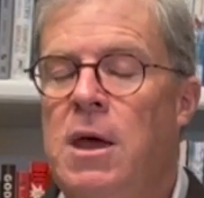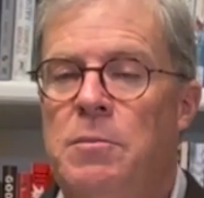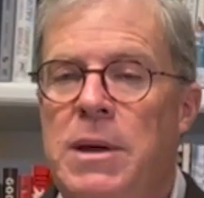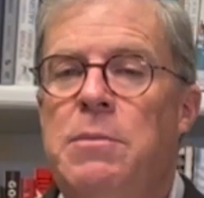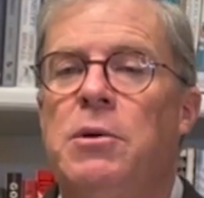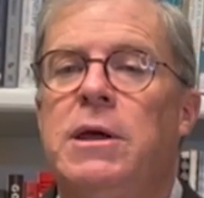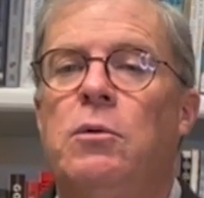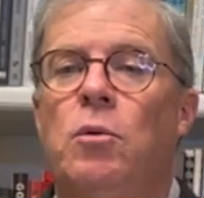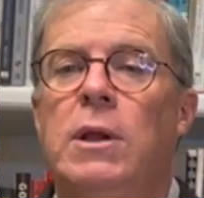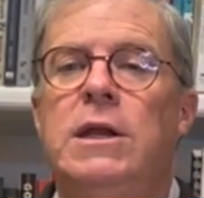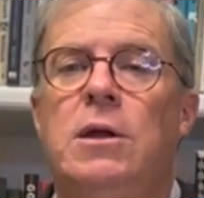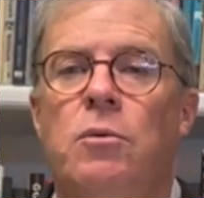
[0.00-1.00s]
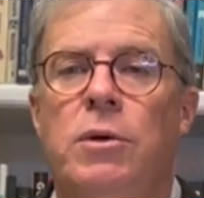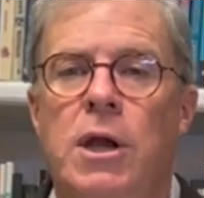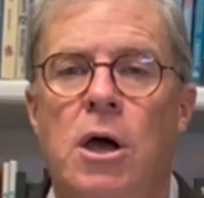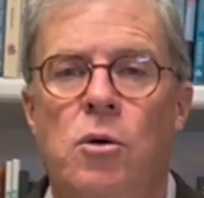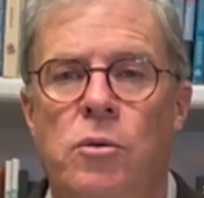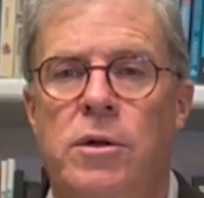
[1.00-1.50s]
people that really don't
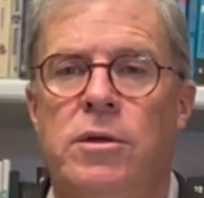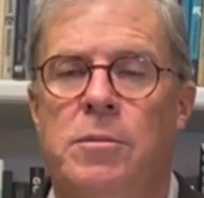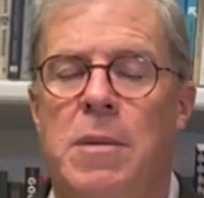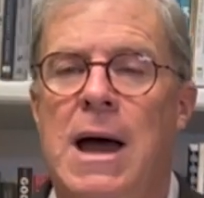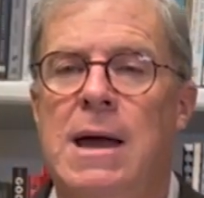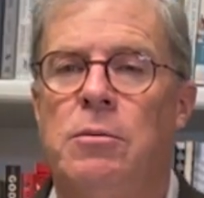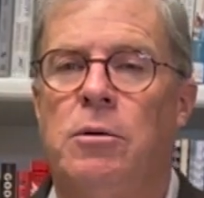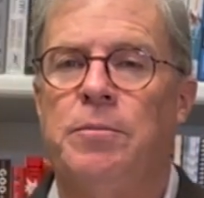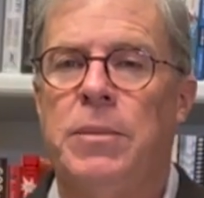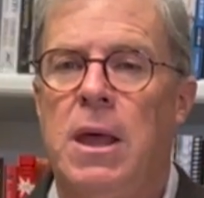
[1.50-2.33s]
know the Bible.